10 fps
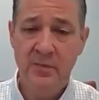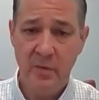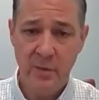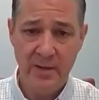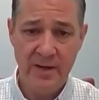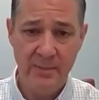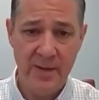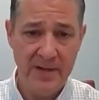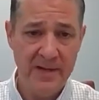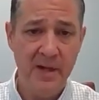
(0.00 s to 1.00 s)
for brain and
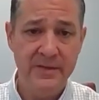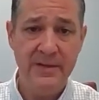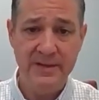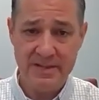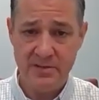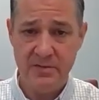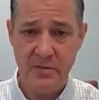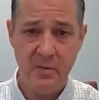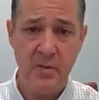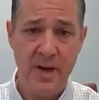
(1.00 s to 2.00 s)
body health and leads to
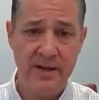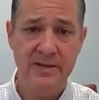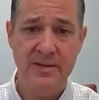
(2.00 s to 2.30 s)
chronic